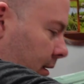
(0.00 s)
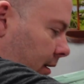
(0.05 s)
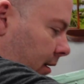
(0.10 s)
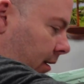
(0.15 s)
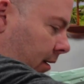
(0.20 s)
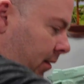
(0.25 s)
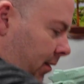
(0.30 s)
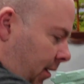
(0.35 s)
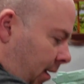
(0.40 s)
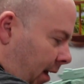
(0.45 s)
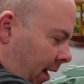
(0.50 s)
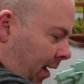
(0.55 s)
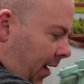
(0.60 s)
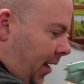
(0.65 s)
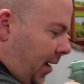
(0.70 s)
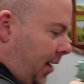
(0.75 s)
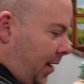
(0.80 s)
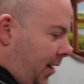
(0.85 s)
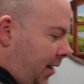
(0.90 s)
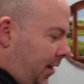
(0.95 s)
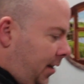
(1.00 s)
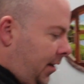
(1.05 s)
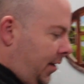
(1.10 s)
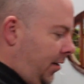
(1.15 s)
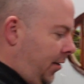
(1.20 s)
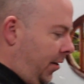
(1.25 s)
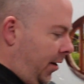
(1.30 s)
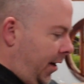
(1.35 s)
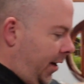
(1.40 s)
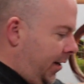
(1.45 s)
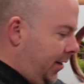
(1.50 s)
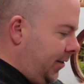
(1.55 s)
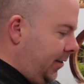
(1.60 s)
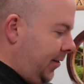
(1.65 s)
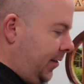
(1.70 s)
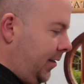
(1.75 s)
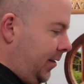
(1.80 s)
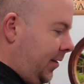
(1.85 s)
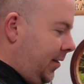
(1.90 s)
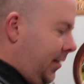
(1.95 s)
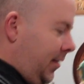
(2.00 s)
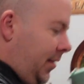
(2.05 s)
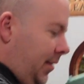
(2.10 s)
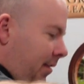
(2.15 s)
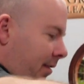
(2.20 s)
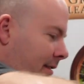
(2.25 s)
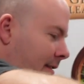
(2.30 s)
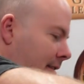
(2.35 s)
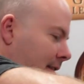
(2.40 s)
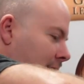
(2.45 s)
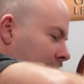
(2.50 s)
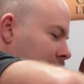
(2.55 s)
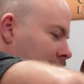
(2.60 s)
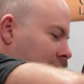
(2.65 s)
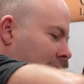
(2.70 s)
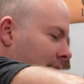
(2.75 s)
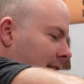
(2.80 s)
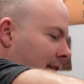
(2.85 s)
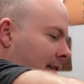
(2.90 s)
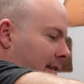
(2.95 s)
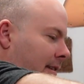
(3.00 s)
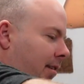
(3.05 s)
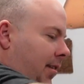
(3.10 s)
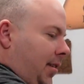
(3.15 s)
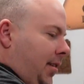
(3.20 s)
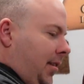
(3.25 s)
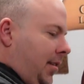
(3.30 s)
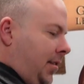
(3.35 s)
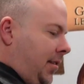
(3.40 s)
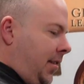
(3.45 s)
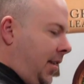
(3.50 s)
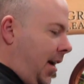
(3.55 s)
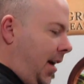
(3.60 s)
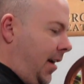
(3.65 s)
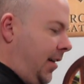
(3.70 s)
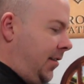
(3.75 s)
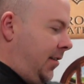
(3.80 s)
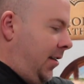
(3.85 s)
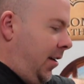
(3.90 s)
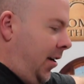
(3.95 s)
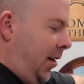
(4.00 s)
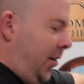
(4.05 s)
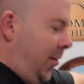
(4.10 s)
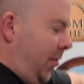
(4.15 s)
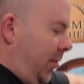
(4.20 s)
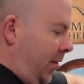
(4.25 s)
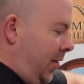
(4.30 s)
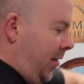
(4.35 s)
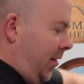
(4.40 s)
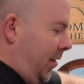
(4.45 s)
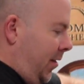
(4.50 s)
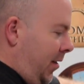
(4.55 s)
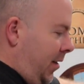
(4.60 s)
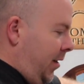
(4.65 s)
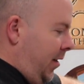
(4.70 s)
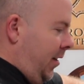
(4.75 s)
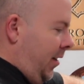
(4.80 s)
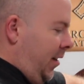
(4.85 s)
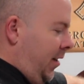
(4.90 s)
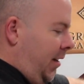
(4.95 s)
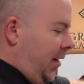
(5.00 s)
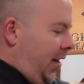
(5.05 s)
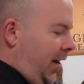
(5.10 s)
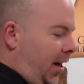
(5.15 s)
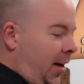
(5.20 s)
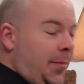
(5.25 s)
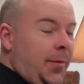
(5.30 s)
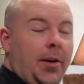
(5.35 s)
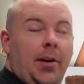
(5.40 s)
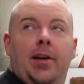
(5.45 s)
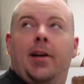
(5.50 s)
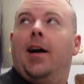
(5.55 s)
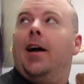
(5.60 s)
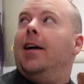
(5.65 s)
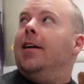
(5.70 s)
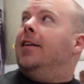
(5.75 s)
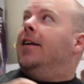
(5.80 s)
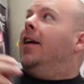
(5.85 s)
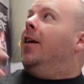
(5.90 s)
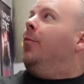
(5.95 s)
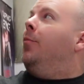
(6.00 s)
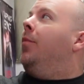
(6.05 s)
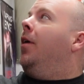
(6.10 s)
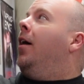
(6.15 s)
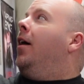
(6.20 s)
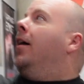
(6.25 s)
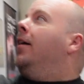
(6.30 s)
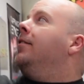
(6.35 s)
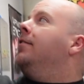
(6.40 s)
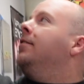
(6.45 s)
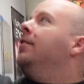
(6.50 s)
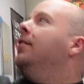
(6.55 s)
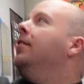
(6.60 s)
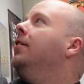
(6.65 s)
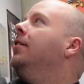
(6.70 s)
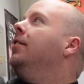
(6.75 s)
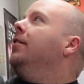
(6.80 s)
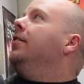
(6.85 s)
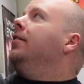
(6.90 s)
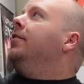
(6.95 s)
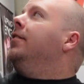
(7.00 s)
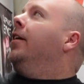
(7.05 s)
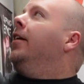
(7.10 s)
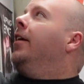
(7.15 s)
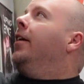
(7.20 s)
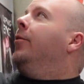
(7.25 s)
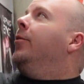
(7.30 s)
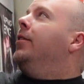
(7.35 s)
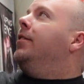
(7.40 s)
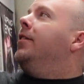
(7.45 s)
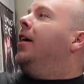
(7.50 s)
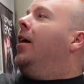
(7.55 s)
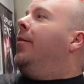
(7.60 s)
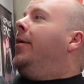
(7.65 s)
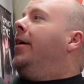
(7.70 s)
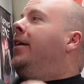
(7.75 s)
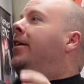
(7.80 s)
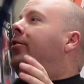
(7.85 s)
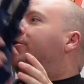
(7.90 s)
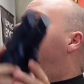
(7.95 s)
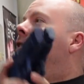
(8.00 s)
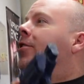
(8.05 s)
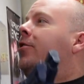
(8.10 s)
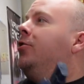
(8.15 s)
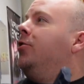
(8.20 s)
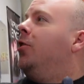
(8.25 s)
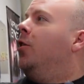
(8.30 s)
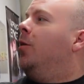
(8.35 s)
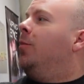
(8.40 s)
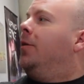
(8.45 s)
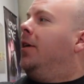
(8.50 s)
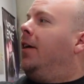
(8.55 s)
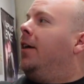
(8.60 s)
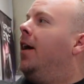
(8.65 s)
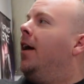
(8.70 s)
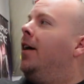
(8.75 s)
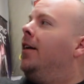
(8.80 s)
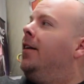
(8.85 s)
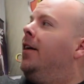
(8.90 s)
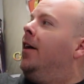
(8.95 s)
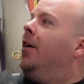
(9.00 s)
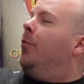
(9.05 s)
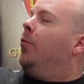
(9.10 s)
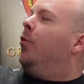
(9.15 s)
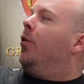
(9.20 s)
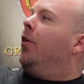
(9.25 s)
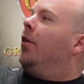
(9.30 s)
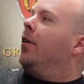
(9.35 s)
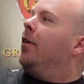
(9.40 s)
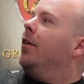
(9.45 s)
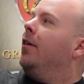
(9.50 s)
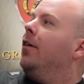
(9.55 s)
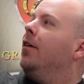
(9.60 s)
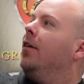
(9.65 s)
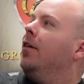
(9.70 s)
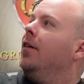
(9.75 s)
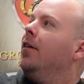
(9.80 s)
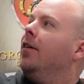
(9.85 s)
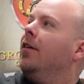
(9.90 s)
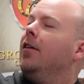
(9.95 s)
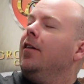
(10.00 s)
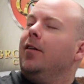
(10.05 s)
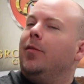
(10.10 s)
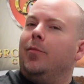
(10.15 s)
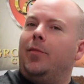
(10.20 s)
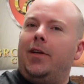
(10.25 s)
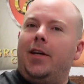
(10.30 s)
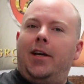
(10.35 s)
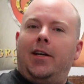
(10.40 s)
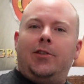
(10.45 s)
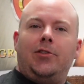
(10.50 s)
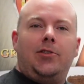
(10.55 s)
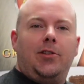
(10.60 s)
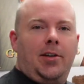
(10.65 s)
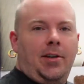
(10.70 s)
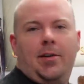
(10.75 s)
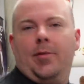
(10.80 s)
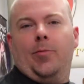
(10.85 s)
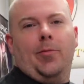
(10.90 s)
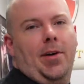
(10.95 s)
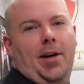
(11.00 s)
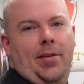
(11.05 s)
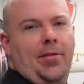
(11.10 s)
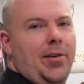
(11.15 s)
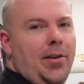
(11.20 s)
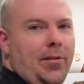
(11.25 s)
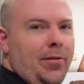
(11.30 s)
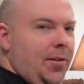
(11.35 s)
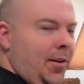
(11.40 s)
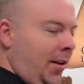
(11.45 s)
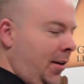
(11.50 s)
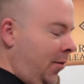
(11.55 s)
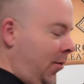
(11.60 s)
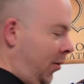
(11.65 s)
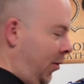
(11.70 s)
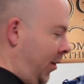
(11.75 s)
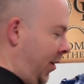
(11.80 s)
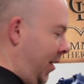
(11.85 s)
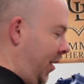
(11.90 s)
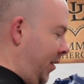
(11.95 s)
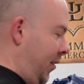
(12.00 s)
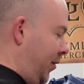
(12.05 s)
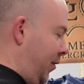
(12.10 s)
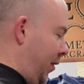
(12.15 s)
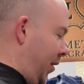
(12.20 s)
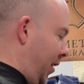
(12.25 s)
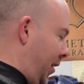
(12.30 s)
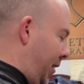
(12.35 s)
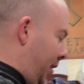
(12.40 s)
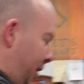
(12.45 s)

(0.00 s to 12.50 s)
I was like, great. It's not as though I'm your goddamn boss telling you what time I need you to show up to goddamn work. Yeah, sure, whenever you feel like rolling in, it's fine.